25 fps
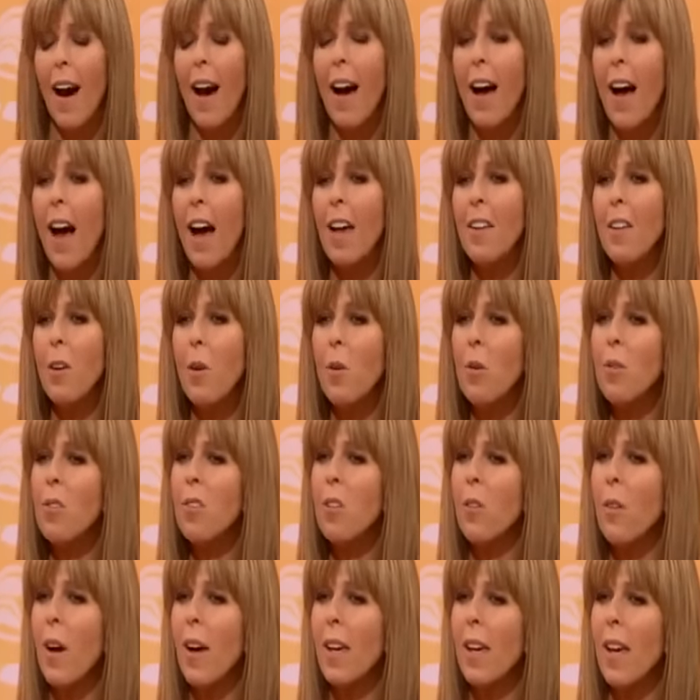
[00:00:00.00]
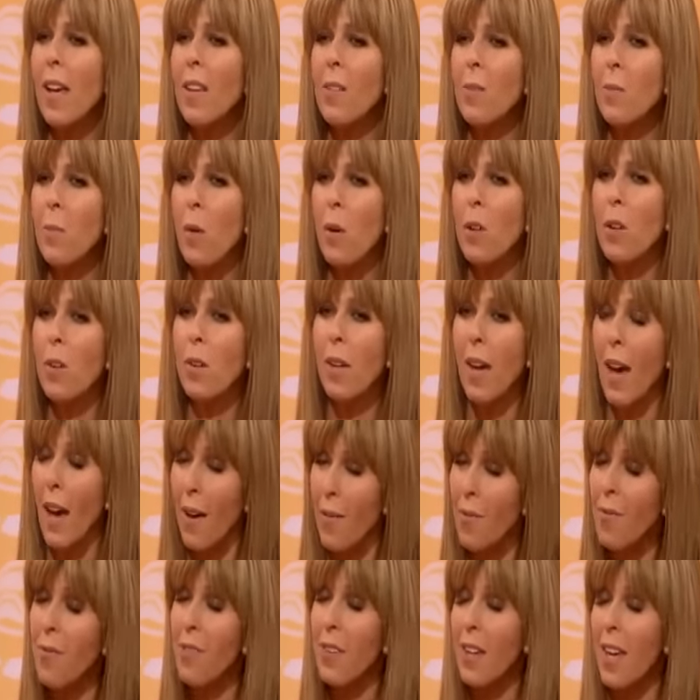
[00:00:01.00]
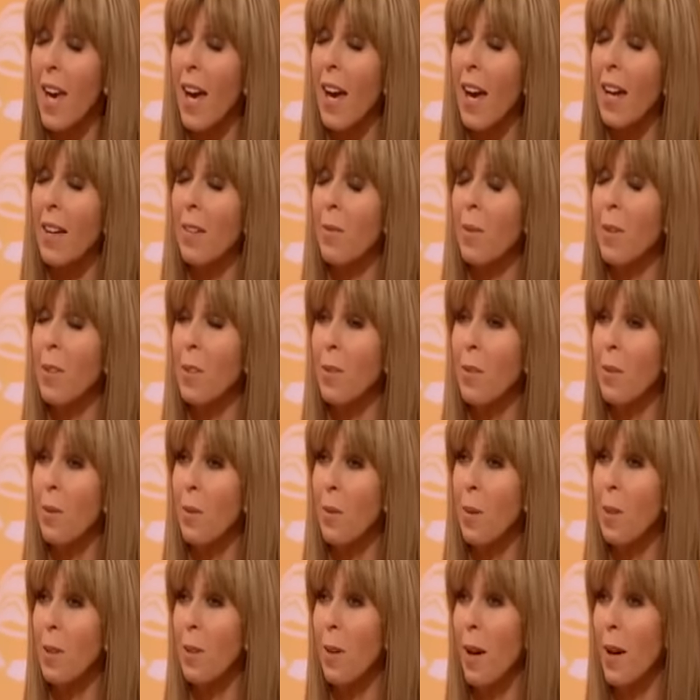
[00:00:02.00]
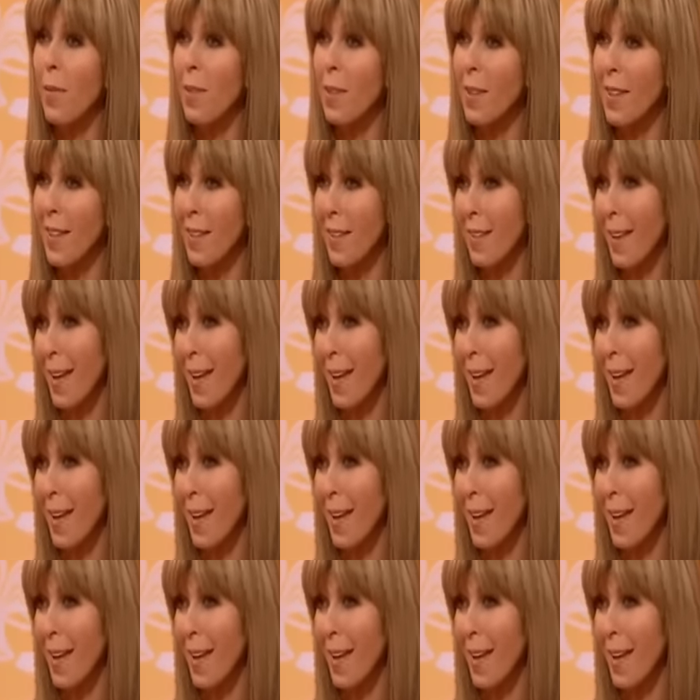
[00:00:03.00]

Uh, and also, I guess what you can forget when you're when you're having these